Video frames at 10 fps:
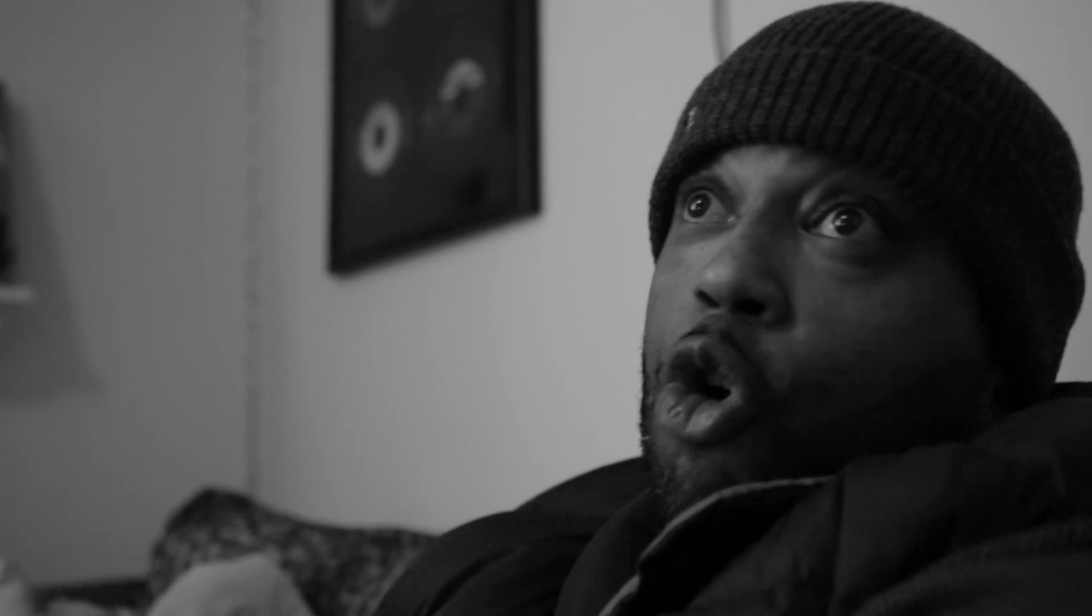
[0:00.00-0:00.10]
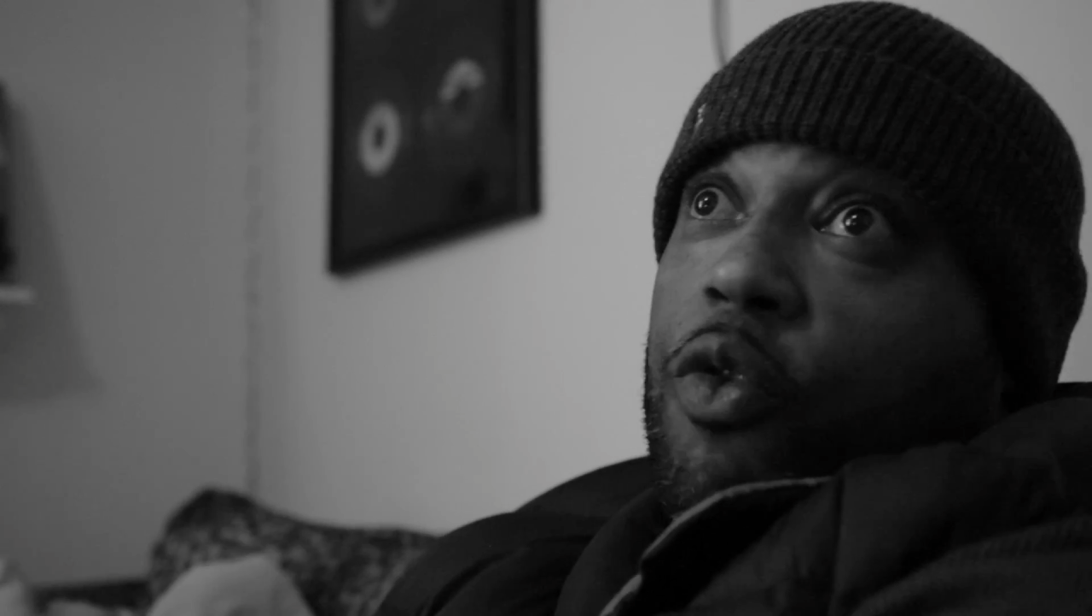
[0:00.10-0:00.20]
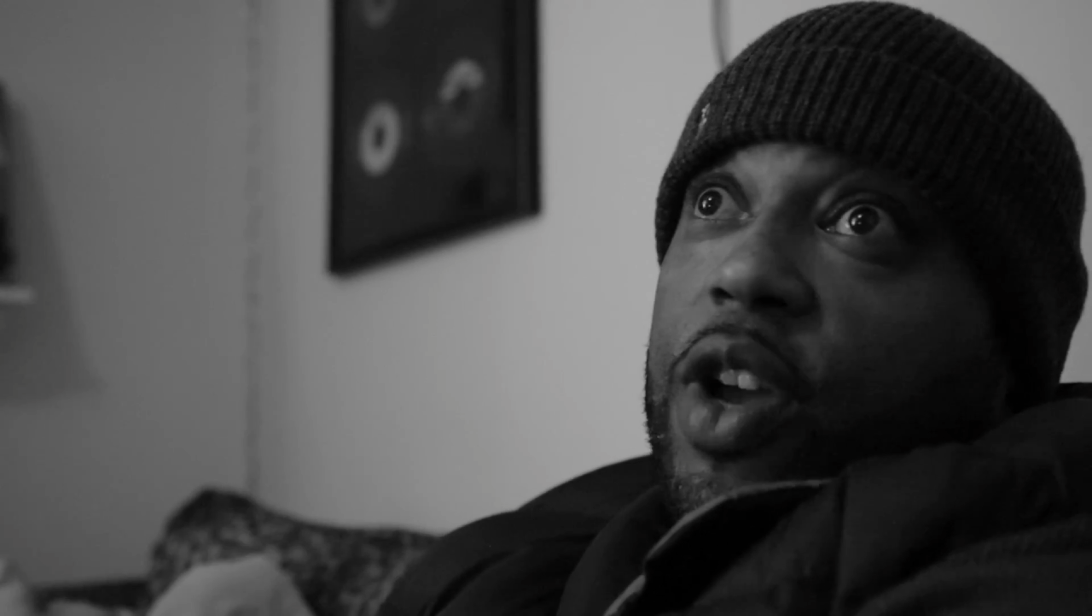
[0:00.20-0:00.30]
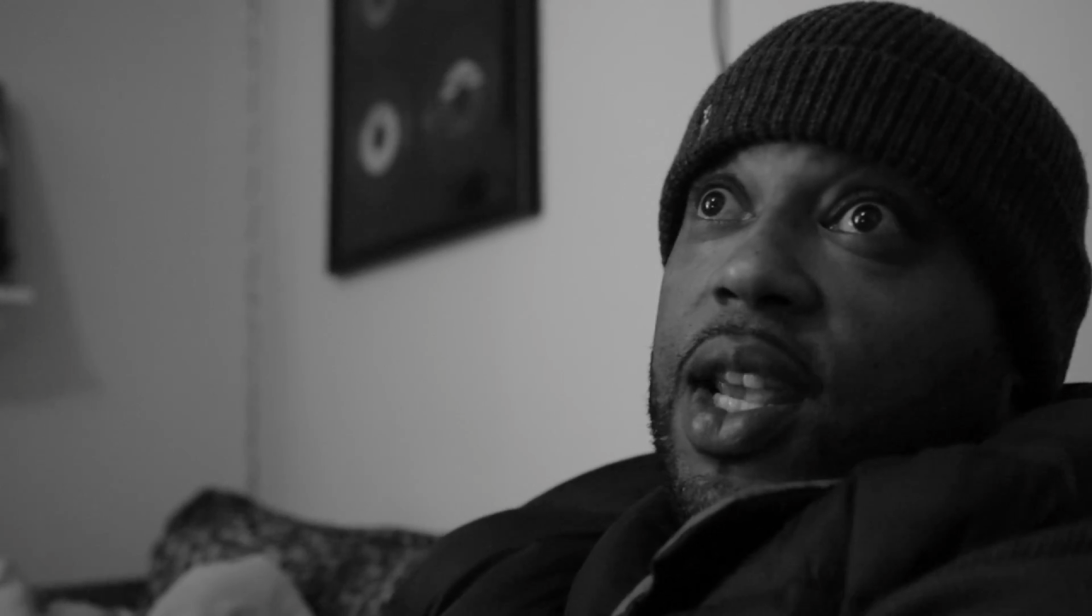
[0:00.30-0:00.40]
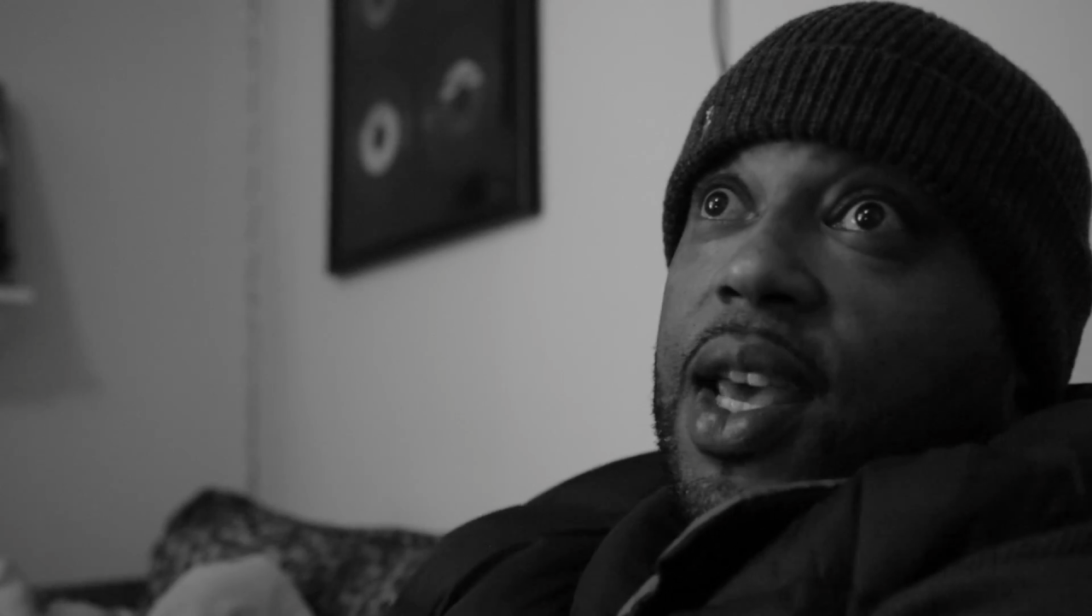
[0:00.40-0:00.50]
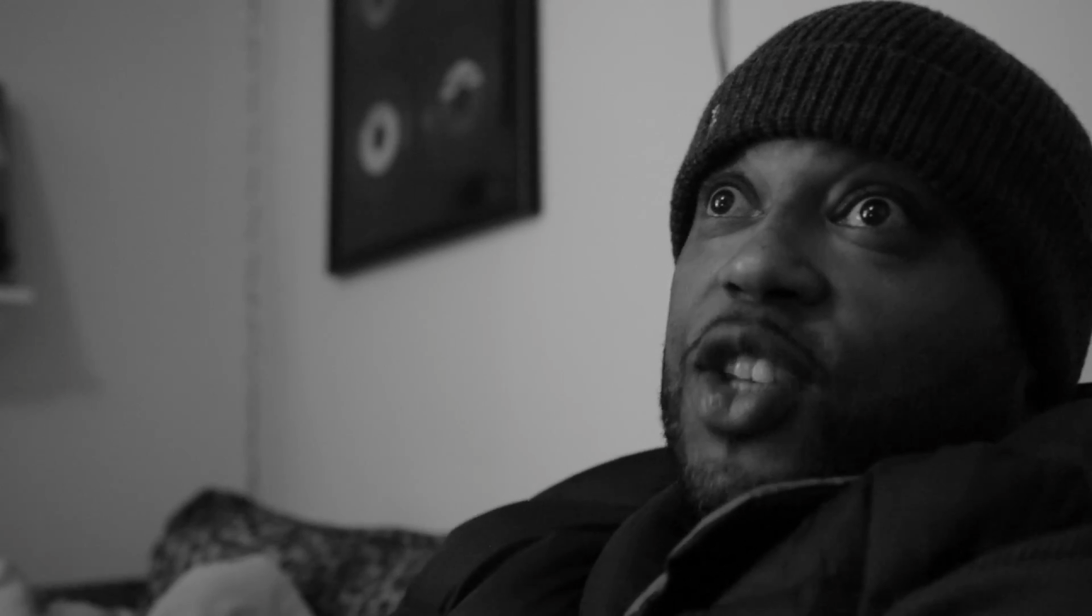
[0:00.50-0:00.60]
already